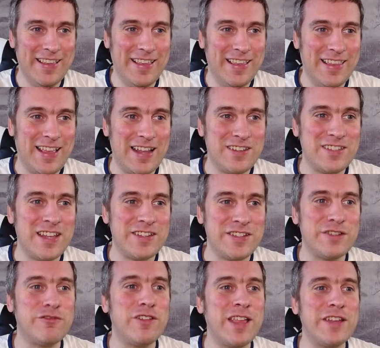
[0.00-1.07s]
that's
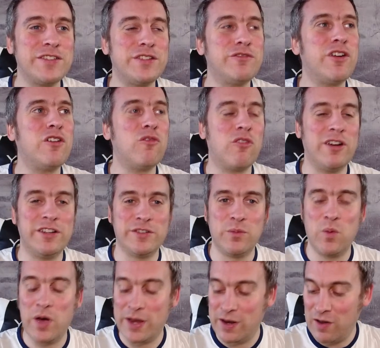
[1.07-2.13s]
the real reason
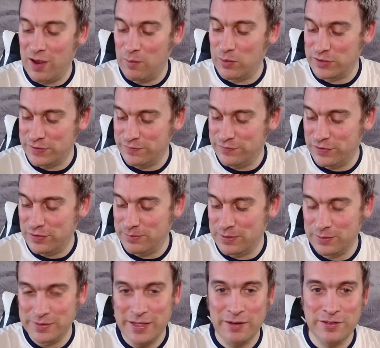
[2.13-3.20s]
why you like watching football,
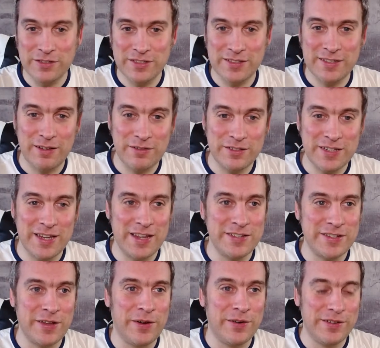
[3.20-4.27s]
and don't say it's
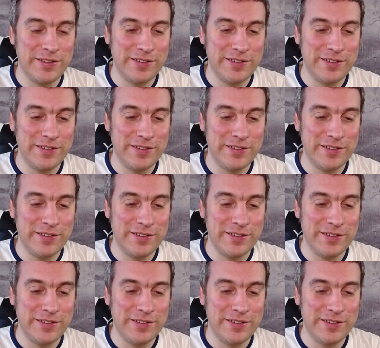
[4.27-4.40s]
not.